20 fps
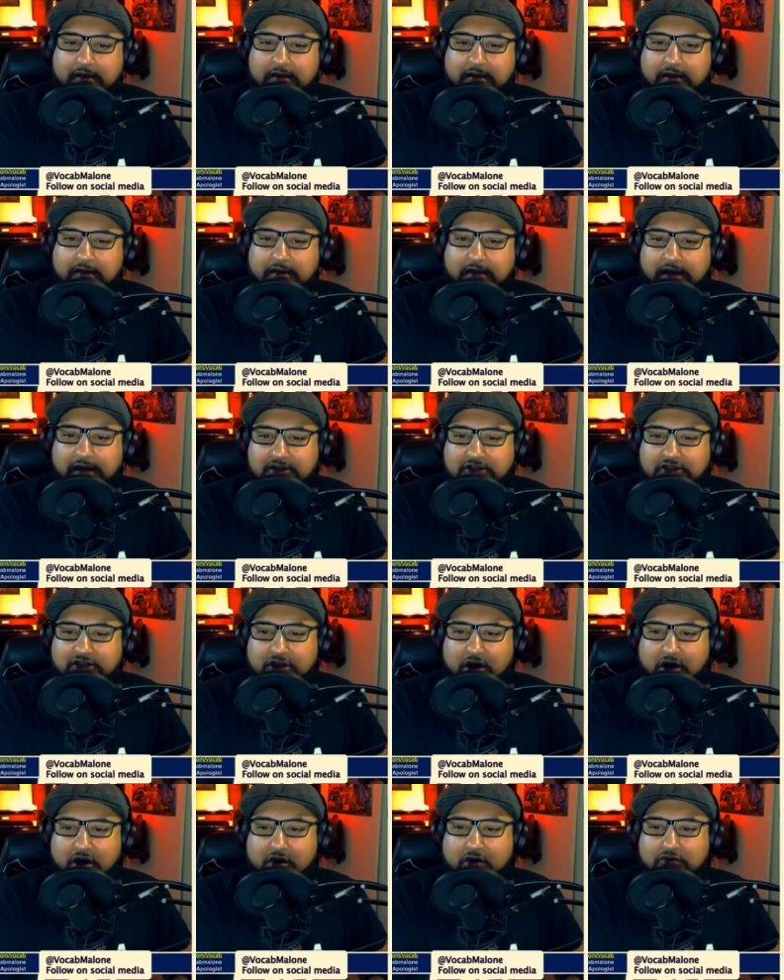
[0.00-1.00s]
And
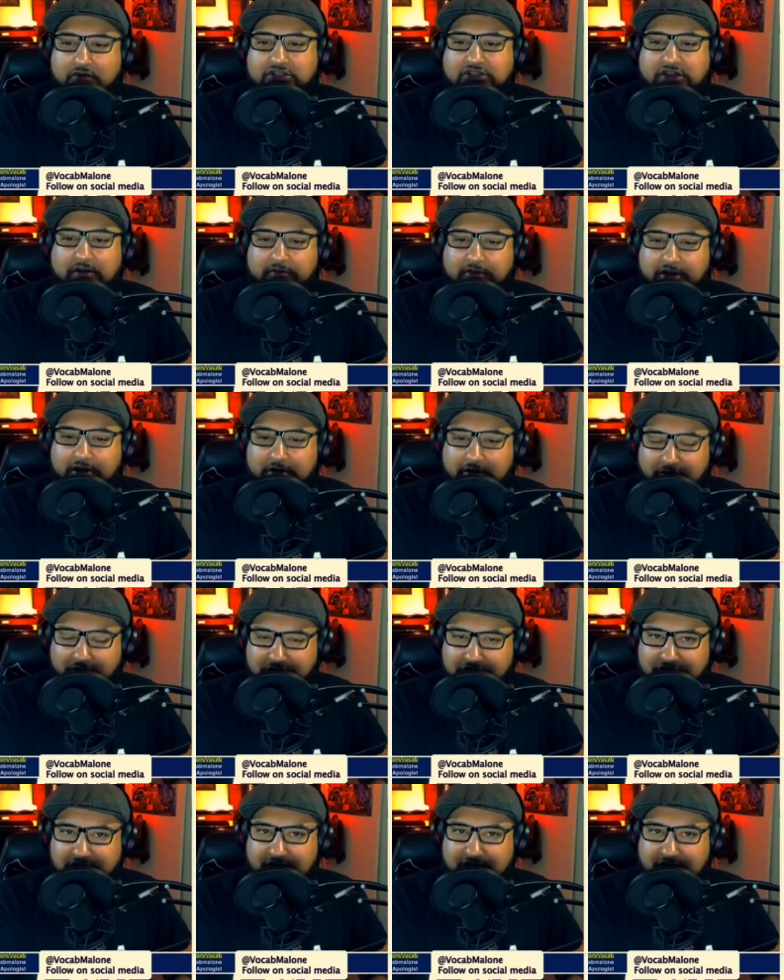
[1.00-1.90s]
so some of the clergy,